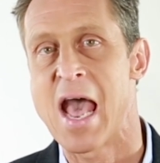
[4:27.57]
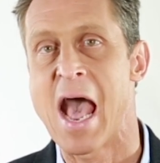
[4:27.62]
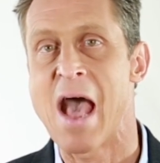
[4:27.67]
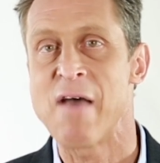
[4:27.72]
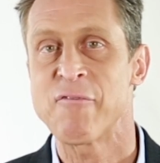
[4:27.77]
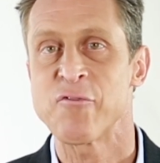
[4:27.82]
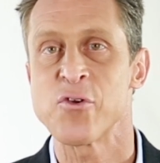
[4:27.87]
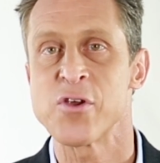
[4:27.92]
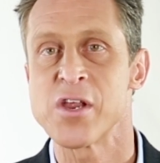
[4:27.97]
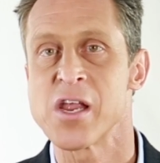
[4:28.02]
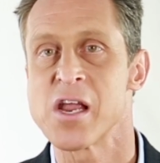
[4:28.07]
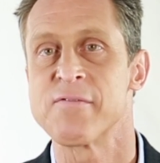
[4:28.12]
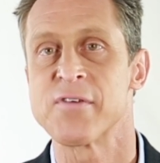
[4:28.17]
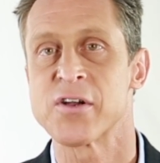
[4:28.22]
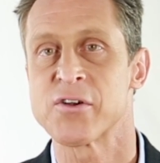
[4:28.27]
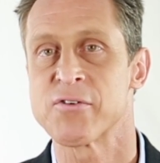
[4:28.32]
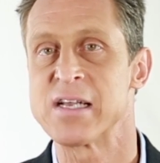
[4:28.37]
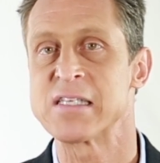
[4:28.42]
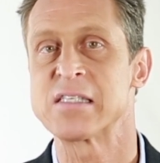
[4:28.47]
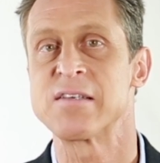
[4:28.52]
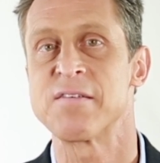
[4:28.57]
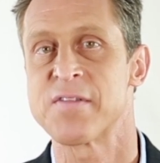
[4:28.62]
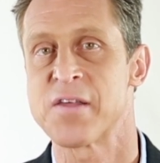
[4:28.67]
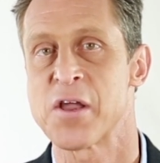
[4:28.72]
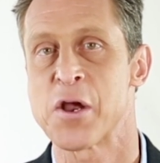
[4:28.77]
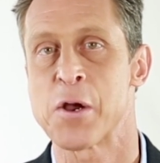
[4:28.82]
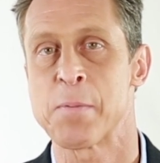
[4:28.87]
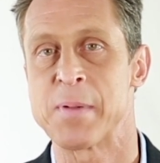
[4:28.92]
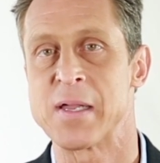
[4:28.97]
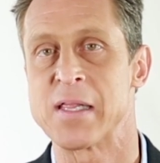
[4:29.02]
After a year of aggressive
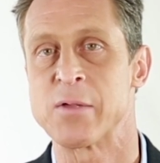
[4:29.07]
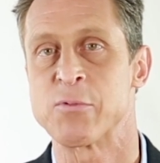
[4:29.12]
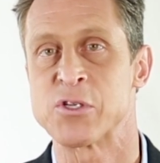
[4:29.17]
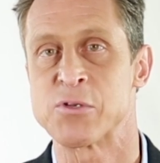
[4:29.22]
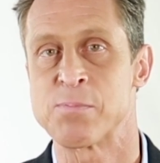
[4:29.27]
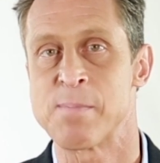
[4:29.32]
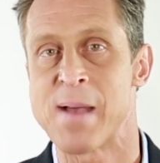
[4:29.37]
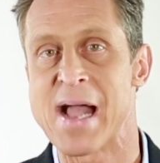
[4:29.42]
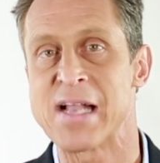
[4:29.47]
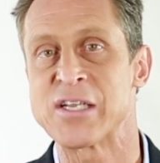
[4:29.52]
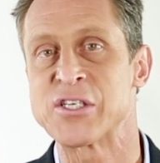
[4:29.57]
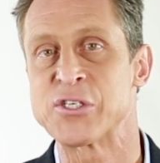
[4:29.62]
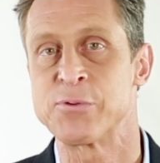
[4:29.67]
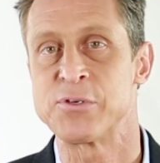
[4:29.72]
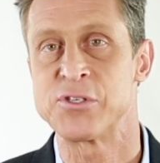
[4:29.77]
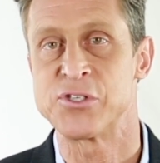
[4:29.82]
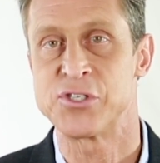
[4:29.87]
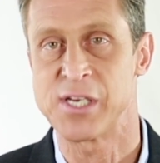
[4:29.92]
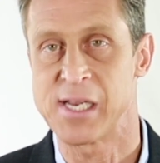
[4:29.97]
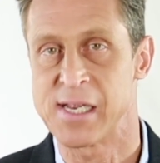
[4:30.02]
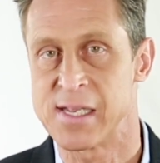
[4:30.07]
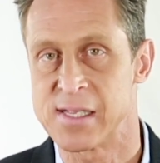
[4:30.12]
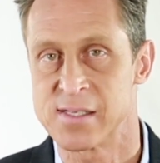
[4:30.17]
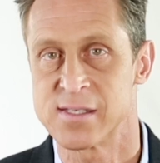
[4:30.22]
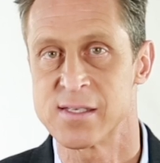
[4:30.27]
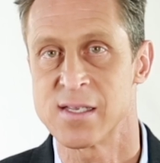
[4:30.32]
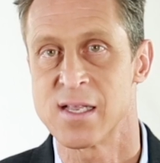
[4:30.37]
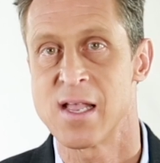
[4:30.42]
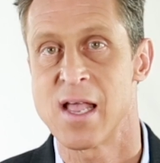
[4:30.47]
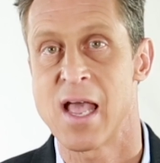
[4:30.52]
therapy that was matched to his
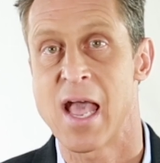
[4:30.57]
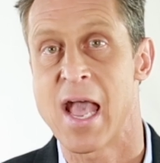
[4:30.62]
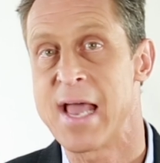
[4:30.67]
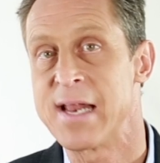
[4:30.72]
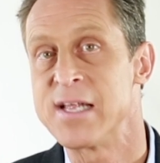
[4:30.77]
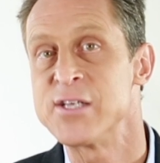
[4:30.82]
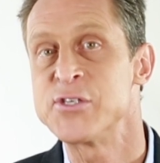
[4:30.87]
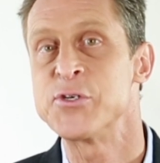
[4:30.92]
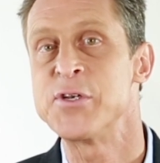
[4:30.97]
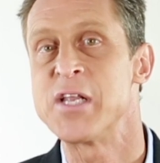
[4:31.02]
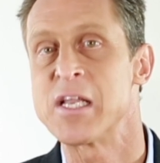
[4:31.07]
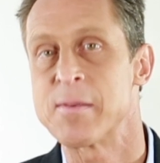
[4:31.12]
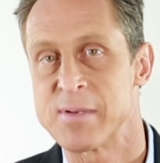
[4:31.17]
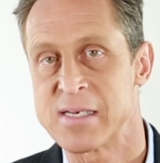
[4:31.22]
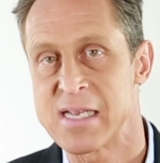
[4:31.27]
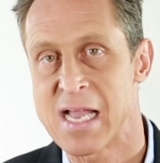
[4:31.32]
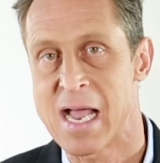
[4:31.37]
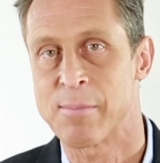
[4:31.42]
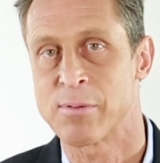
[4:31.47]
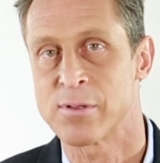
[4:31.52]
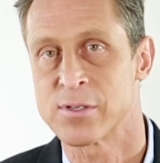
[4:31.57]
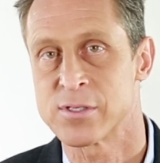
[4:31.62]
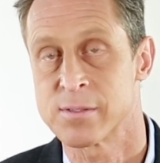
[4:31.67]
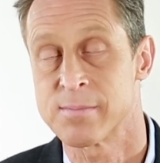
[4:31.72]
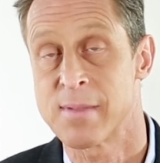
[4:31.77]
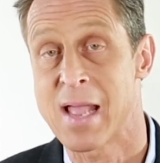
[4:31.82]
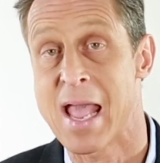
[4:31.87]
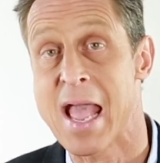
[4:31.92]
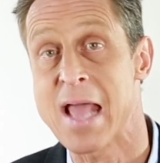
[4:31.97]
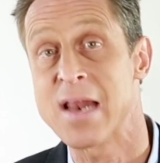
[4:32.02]
genes and his unique
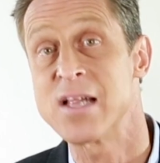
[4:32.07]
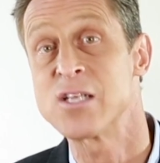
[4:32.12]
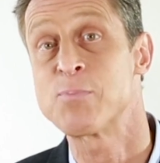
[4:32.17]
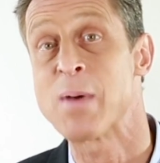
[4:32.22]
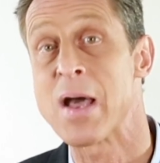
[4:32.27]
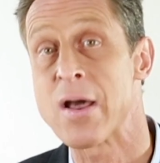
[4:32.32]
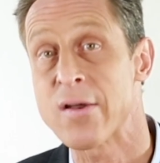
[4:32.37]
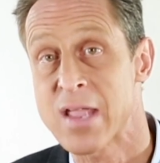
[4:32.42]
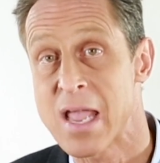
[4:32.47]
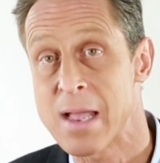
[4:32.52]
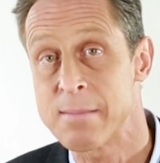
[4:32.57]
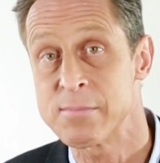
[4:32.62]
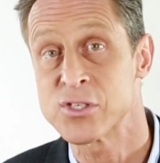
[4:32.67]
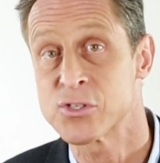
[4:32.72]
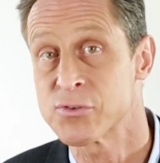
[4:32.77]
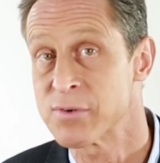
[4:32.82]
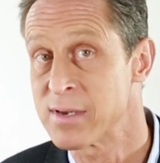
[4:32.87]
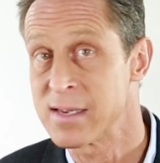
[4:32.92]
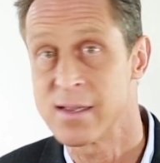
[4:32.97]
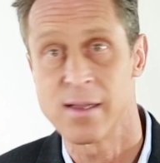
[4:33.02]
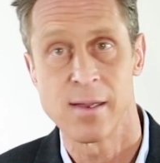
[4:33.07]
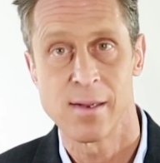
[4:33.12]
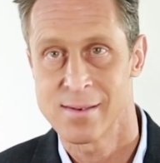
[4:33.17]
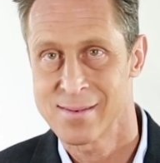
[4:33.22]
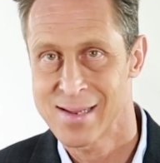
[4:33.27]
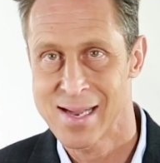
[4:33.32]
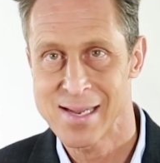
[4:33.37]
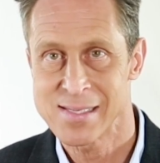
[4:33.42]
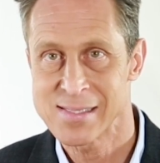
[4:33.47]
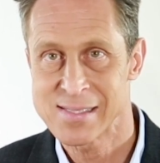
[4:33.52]
metabolism and his biochemistry,
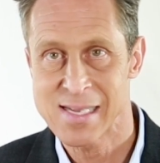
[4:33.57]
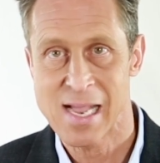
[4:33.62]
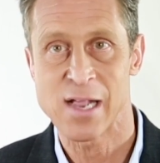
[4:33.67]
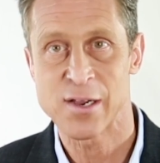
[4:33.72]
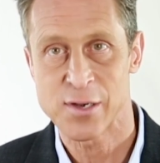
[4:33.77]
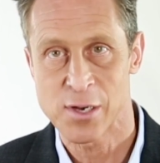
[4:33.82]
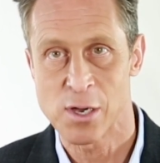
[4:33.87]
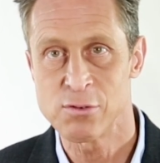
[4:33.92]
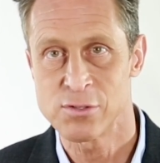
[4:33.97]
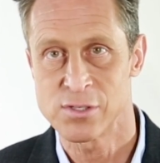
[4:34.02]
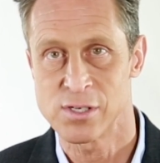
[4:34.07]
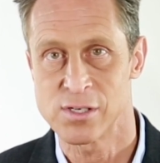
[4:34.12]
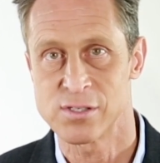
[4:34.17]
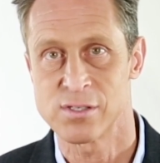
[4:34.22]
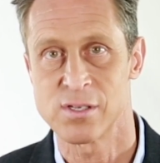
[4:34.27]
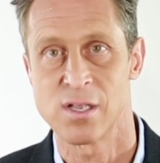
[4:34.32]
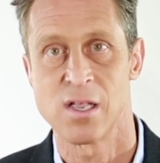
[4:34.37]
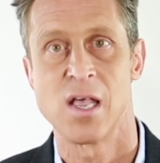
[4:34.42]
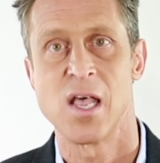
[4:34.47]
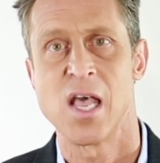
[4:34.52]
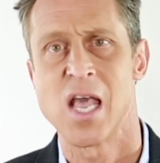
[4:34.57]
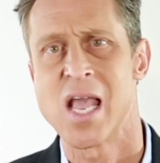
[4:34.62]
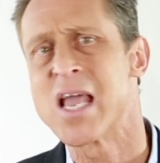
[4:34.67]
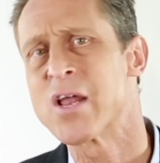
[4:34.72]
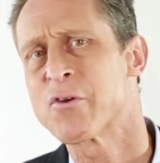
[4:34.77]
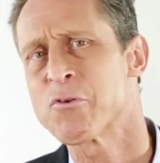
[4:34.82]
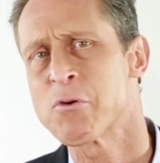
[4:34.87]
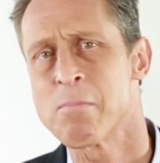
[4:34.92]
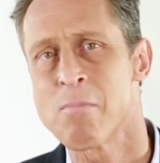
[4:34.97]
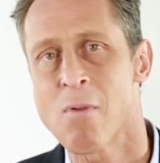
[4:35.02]
not his diagnosis,
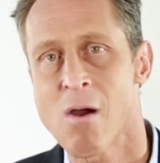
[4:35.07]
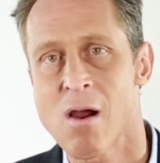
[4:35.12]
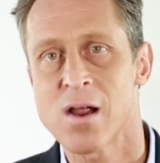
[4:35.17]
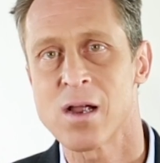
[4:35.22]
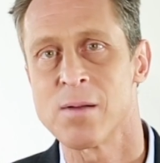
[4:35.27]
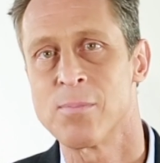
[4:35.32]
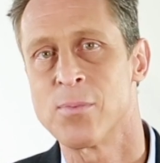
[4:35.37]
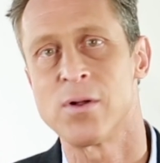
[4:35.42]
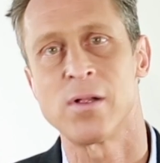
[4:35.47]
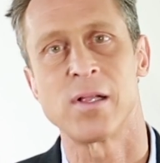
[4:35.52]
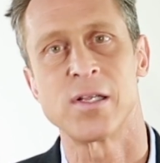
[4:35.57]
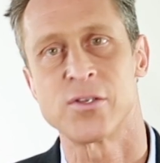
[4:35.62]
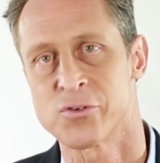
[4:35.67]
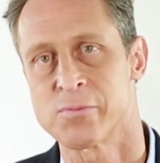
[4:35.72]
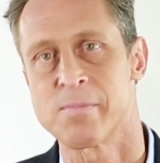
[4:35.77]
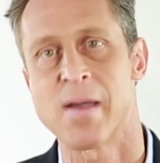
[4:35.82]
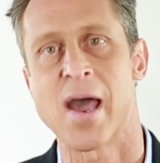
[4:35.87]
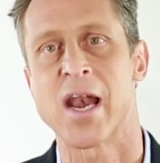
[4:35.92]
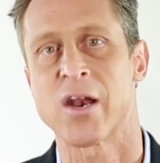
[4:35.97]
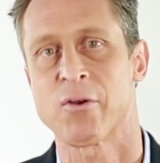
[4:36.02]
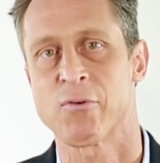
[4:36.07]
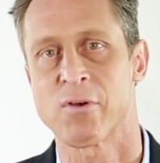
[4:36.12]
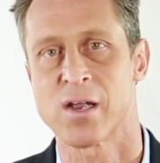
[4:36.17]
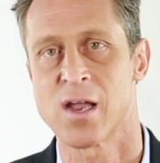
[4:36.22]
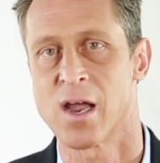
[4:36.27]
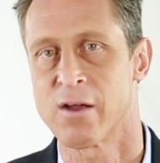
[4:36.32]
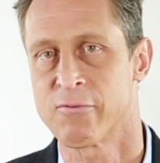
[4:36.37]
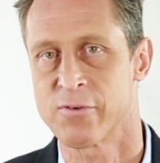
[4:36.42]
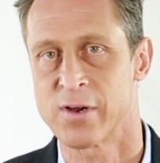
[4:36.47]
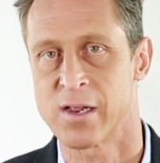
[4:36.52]
he had a remarkable and dramatic
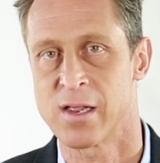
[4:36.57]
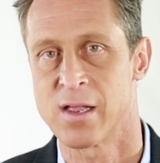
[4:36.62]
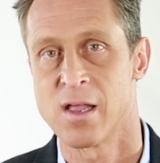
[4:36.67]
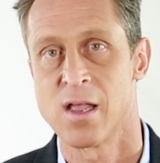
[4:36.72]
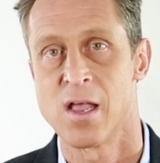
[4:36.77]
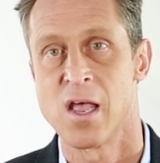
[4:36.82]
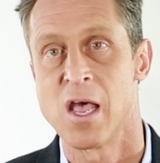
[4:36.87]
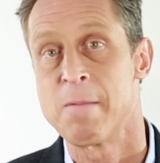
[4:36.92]
recovery.